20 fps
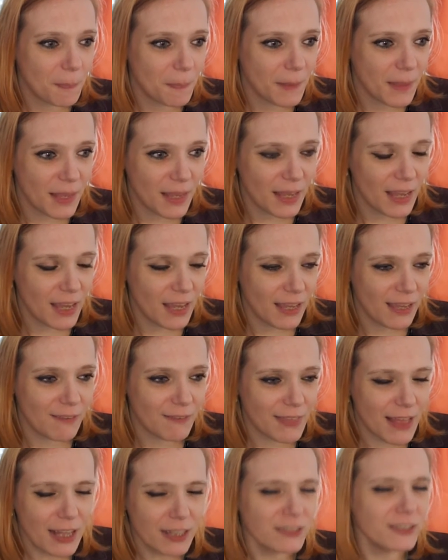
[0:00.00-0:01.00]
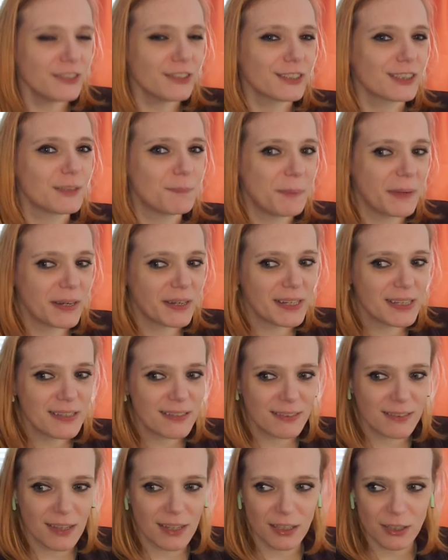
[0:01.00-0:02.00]
if that's your
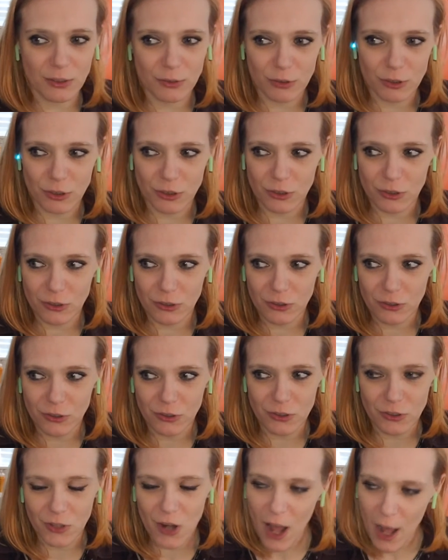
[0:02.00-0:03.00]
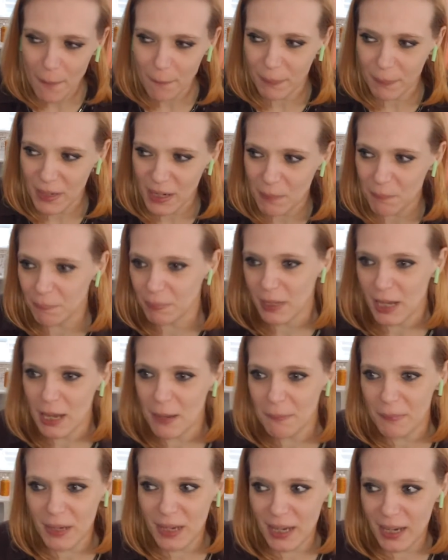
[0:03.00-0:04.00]
experience, then you should not be
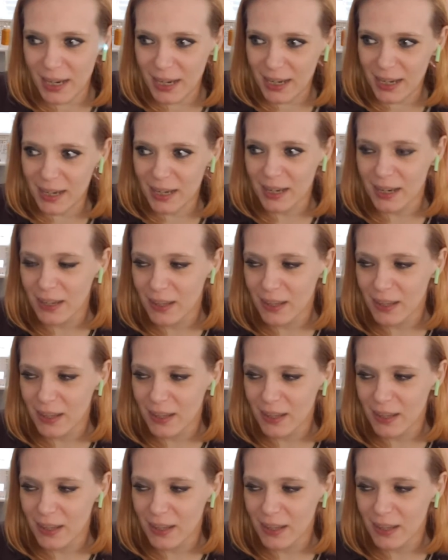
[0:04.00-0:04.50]
blaming,